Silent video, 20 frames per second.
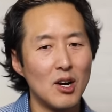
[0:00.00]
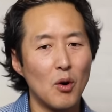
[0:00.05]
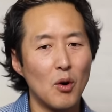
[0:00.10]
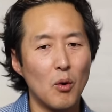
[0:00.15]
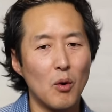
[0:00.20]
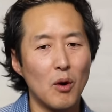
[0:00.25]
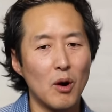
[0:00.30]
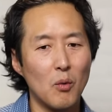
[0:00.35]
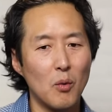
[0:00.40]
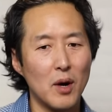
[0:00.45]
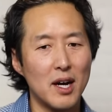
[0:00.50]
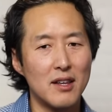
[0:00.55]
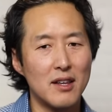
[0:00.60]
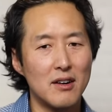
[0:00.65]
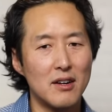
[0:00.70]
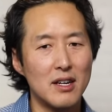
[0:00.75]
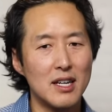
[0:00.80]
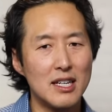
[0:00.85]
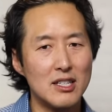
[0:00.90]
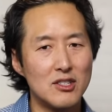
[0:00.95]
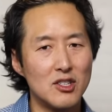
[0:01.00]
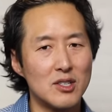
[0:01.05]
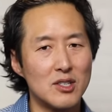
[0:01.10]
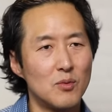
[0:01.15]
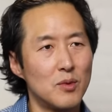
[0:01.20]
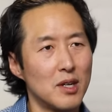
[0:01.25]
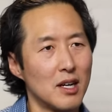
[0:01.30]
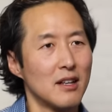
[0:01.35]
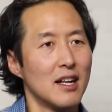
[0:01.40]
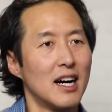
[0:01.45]
or whether he
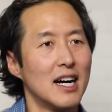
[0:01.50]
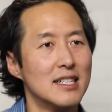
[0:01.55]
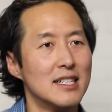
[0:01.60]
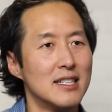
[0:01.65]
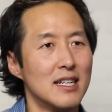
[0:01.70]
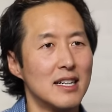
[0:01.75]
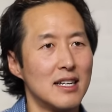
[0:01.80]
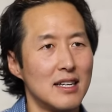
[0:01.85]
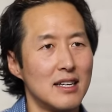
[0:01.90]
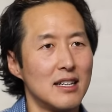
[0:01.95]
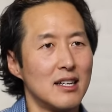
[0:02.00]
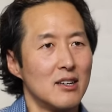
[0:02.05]
just realized that,